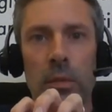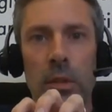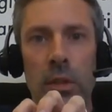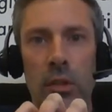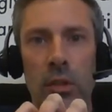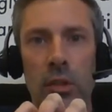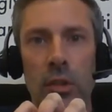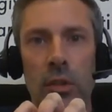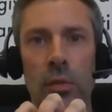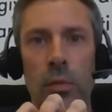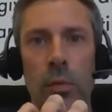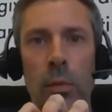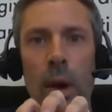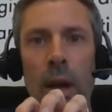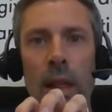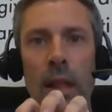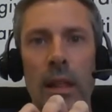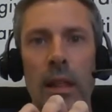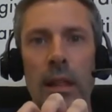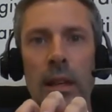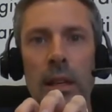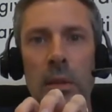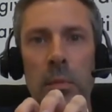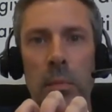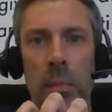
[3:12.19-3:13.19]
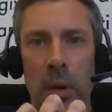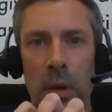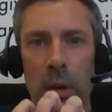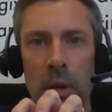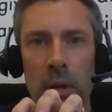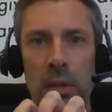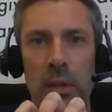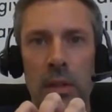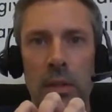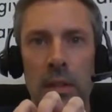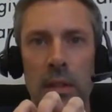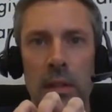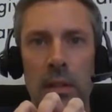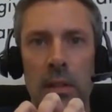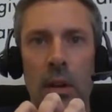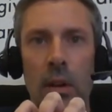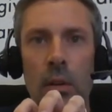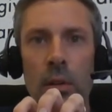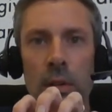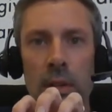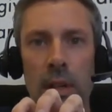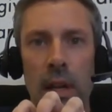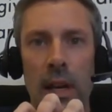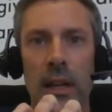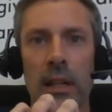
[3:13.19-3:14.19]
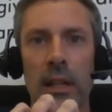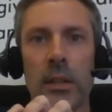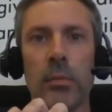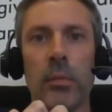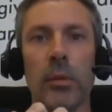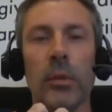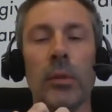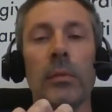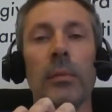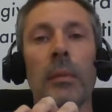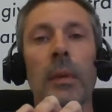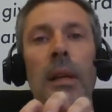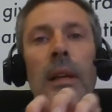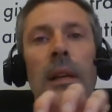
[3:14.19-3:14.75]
to just whether this person is contactable.